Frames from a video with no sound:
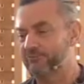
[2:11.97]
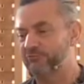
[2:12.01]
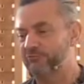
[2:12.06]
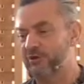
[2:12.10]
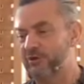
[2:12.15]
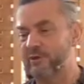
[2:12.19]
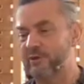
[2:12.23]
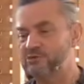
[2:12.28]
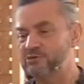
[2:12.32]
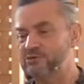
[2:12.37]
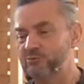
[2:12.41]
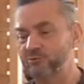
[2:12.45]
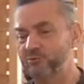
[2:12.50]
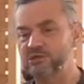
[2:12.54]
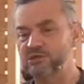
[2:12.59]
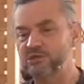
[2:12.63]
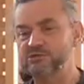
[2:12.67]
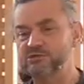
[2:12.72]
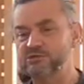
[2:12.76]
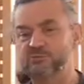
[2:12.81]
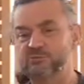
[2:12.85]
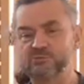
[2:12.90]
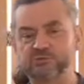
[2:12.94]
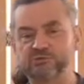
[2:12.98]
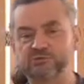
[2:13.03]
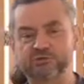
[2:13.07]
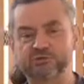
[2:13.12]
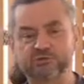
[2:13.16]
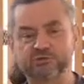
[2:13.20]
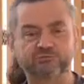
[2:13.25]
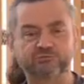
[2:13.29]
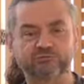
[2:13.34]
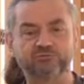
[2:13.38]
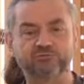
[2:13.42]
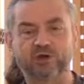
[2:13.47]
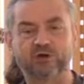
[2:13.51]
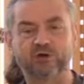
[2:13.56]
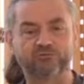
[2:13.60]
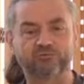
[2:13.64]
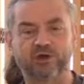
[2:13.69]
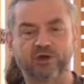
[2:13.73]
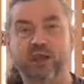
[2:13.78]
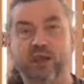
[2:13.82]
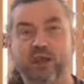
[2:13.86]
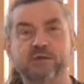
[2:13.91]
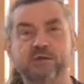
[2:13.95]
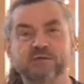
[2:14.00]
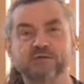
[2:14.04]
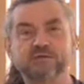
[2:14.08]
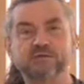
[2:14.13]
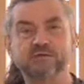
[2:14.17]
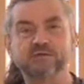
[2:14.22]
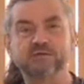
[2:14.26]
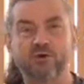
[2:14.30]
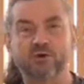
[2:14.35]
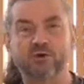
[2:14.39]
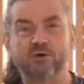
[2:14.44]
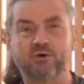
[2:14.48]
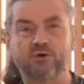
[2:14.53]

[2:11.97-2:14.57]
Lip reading: fundamental principles of non-violence,